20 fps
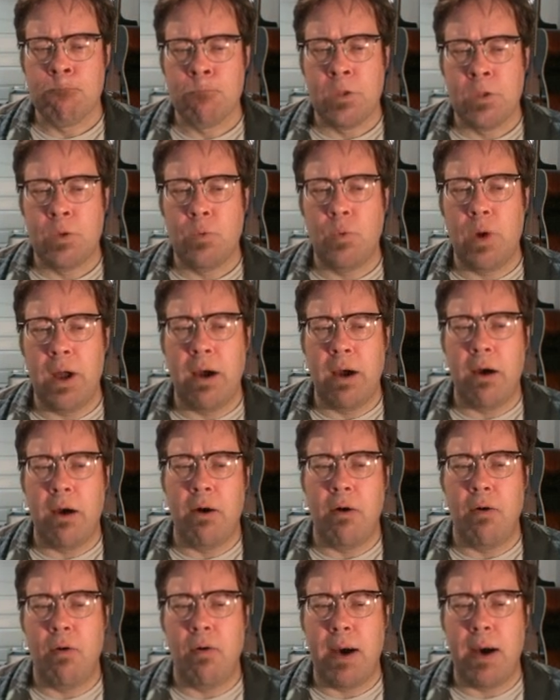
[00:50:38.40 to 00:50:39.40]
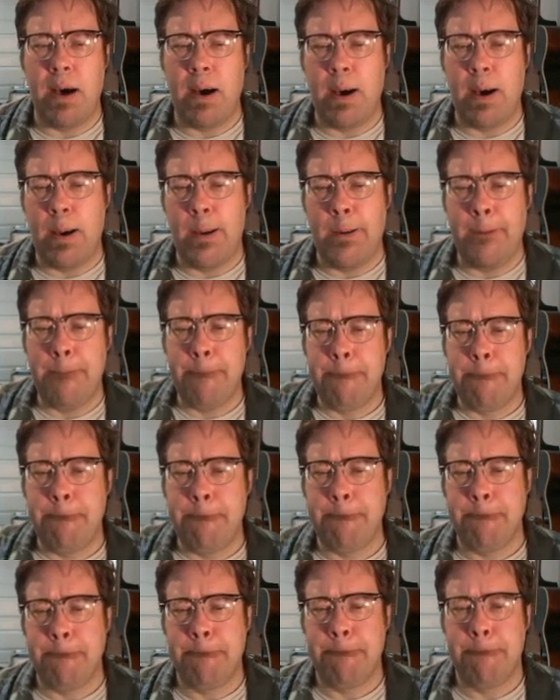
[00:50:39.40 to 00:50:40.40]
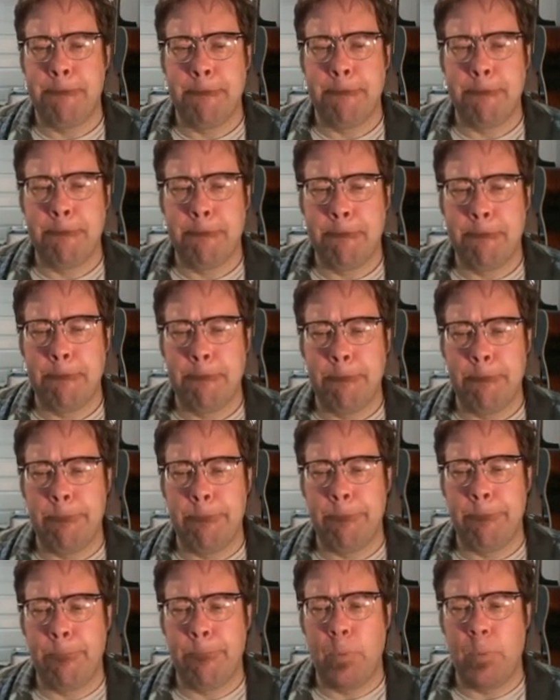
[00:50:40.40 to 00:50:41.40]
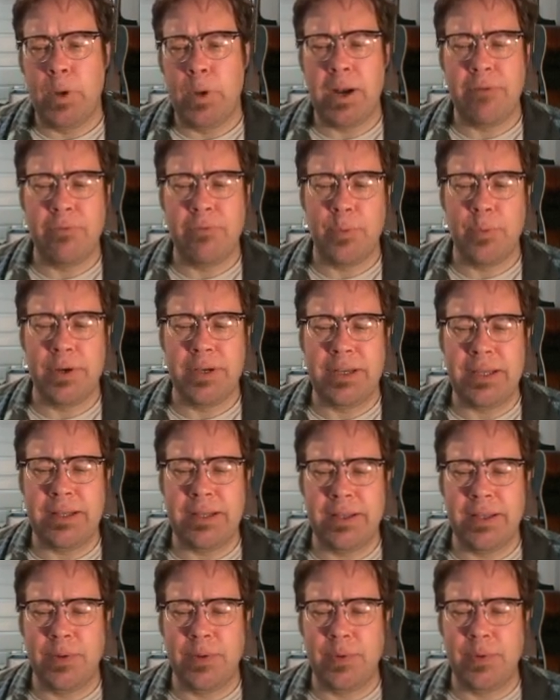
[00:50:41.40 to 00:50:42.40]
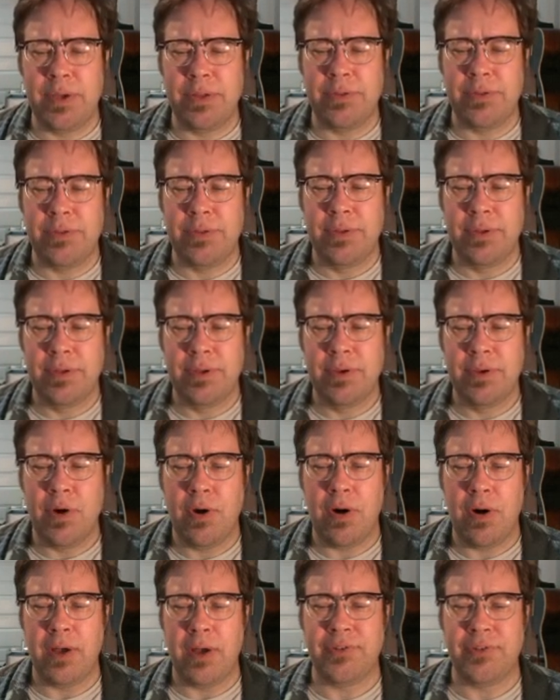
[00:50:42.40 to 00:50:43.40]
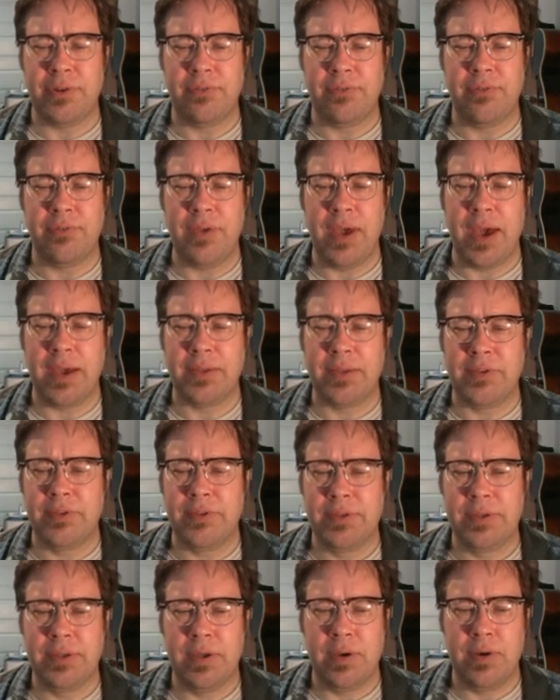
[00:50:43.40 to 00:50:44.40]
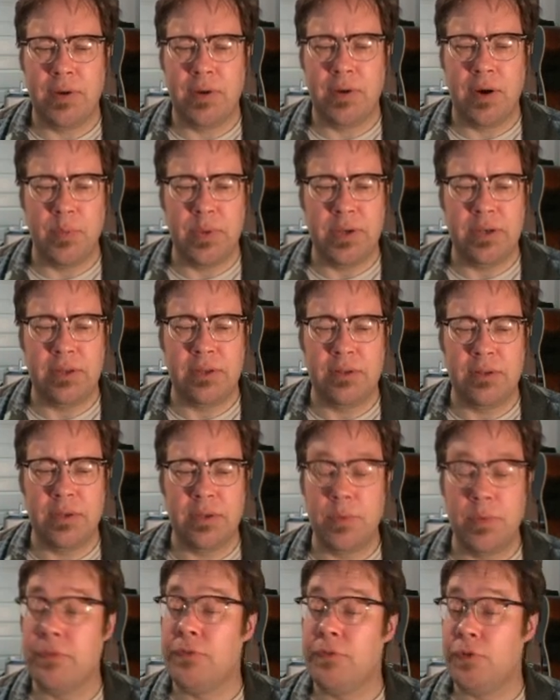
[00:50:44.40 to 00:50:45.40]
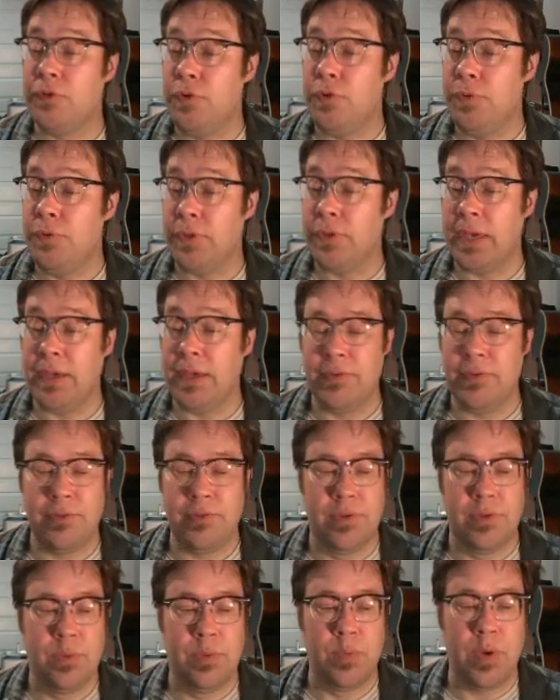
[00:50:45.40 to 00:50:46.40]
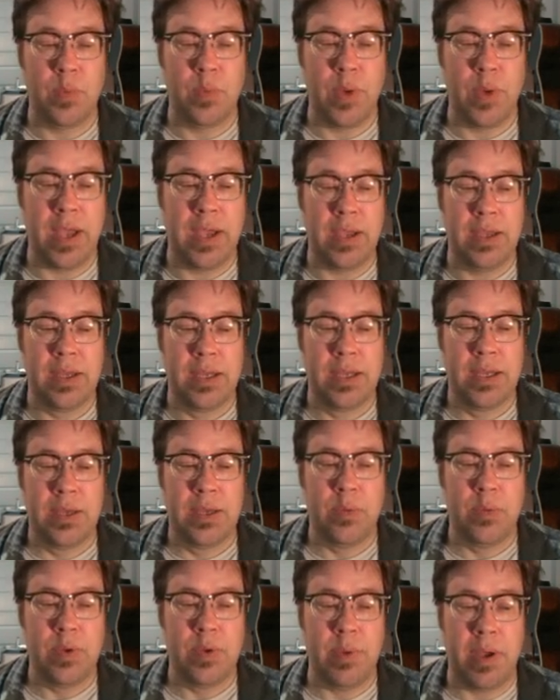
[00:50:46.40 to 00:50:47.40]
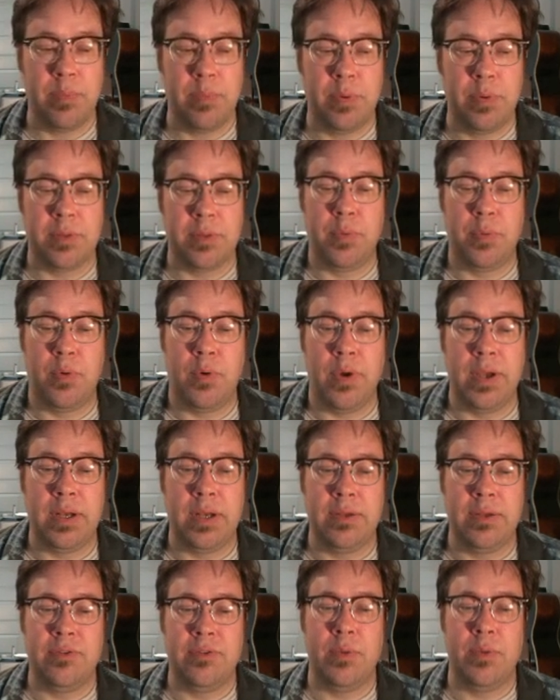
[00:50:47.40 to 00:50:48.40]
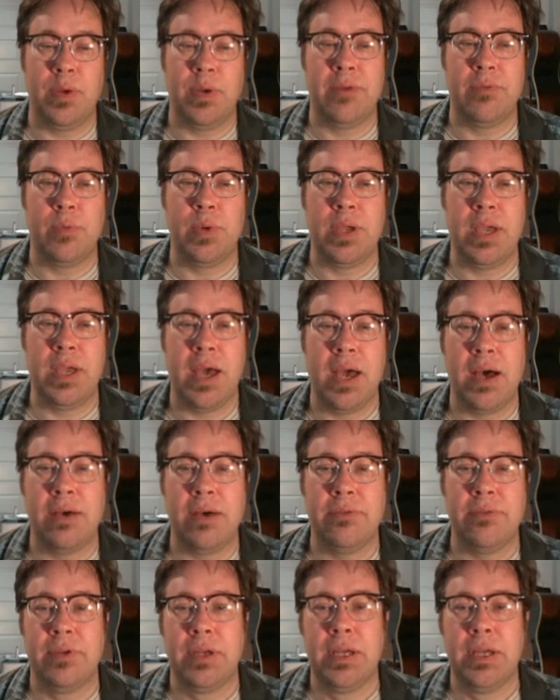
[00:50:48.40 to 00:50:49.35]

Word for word: Well, um, whenever we're dealing with cause and effect, aren't we dealing with two things? One way we might put the point is that whenever we have